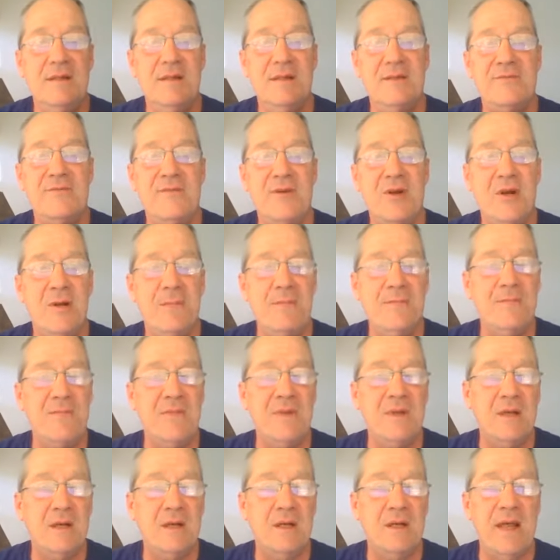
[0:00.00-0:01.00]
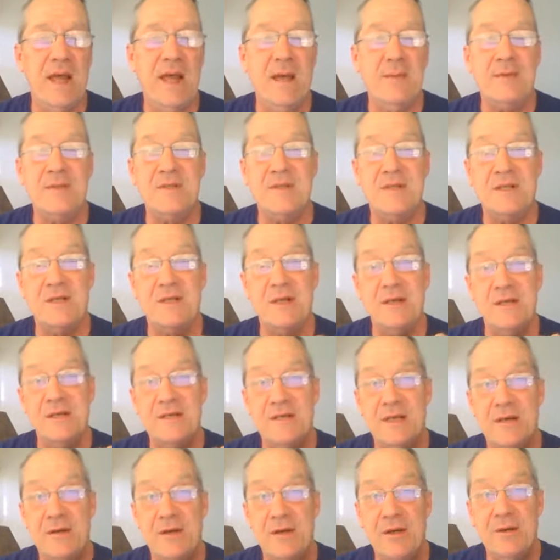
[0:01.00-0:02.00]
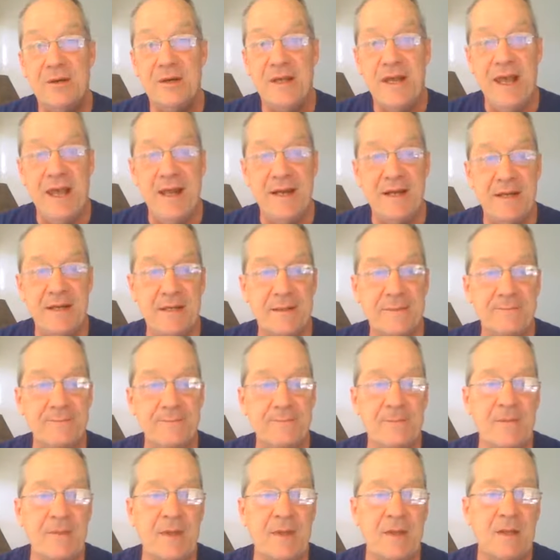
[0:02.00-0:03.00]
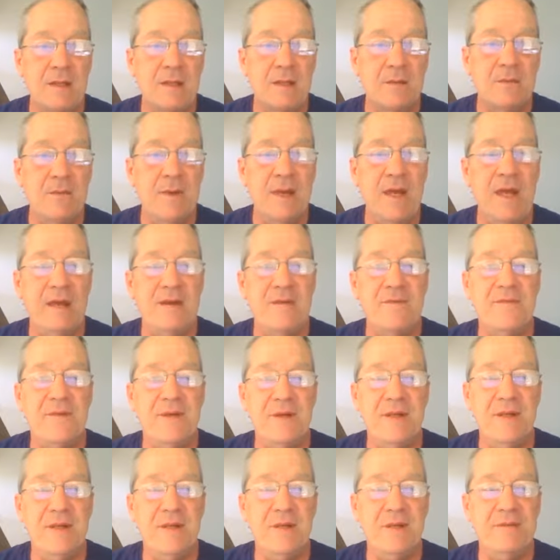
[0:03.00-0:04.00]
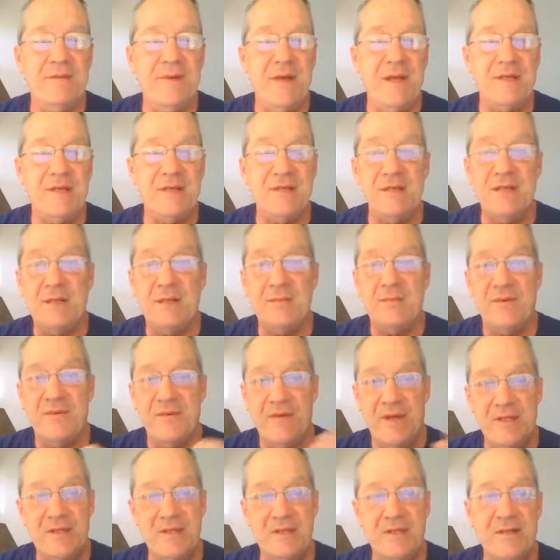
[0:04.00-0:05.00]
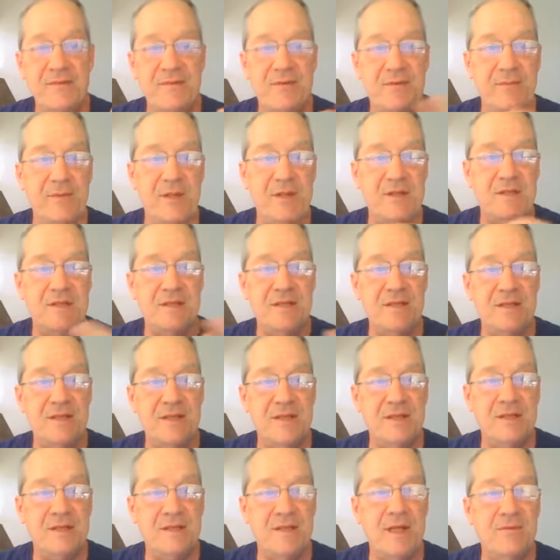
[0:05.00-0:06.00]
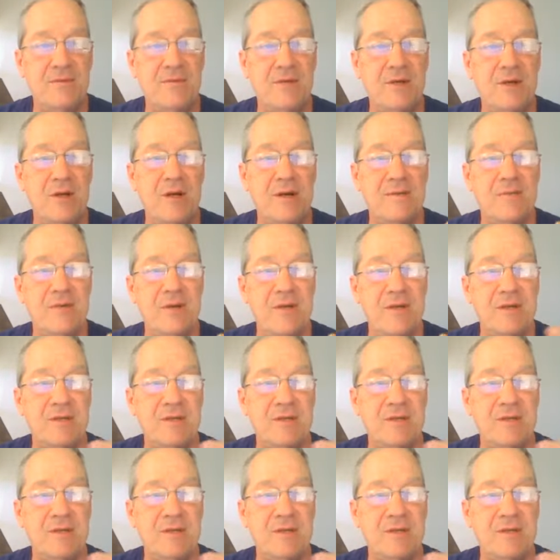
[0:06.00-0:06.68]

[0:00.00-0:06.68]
from Hamilton, Ontario, Canada. We have intervention and prevention information, as I said, recovery